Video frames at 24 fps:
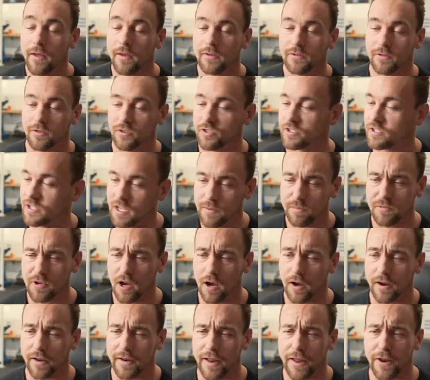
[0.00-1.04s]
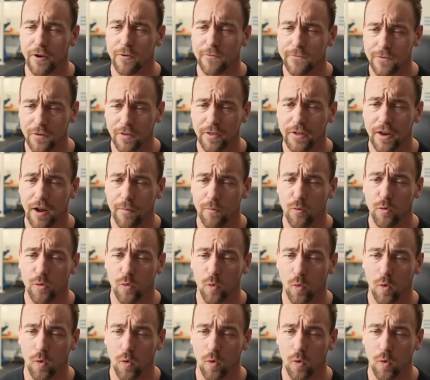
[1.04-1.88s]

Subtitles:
So just keep talking, Andrew. Fill it up with